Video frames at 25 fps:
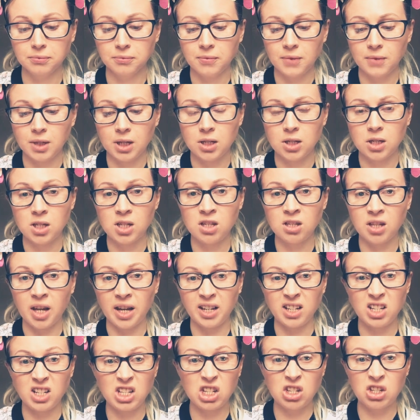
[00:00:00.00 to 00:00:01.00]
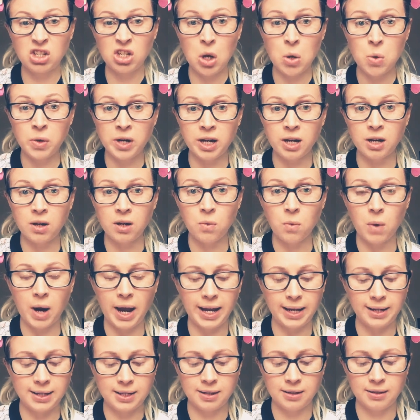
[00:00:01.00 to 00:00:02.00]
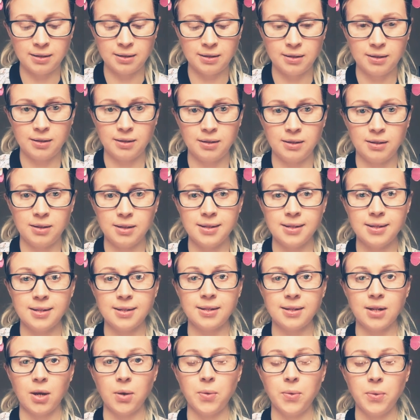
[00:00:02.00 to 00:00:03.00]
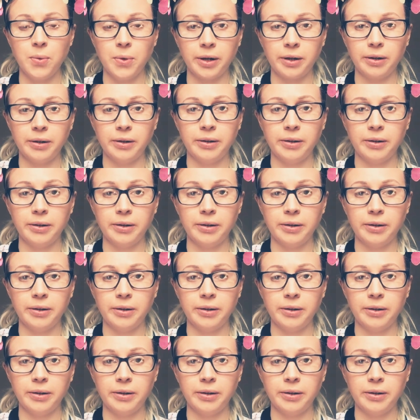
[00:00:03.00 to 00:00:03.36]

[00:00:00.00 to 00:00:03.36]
It's like soaking wet. Soak.